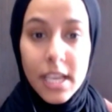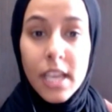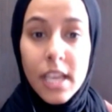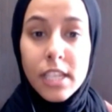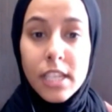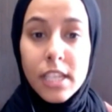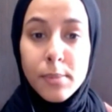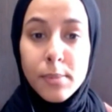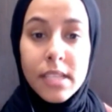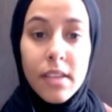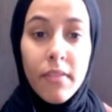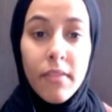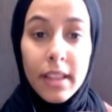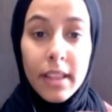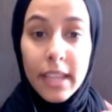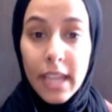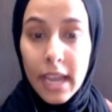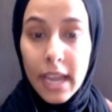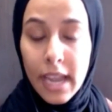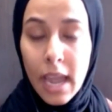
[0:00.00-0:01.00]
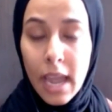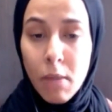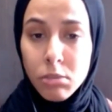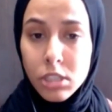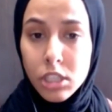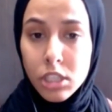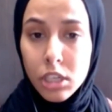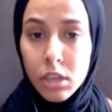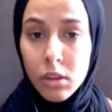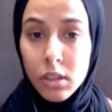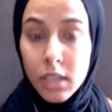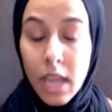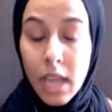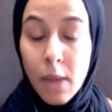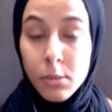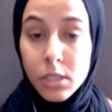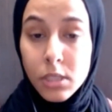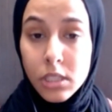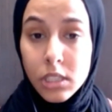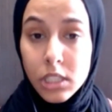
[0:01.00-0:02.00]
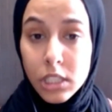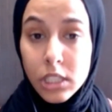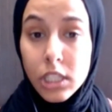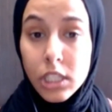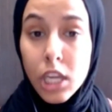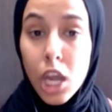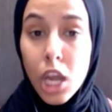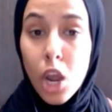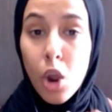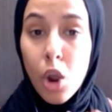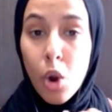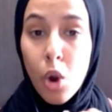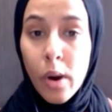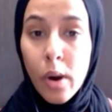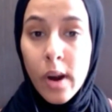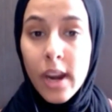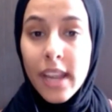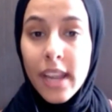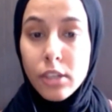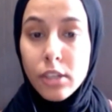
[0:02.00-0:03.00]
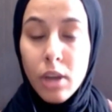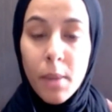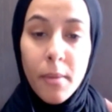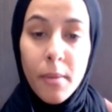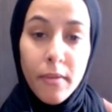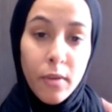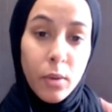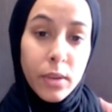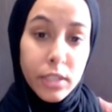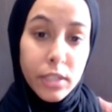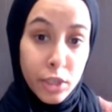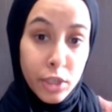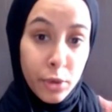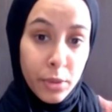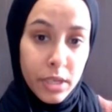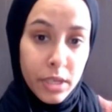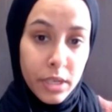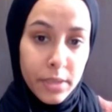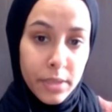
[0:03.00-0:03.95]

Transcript: specifically a counselor, counselor or a trauma focused coach.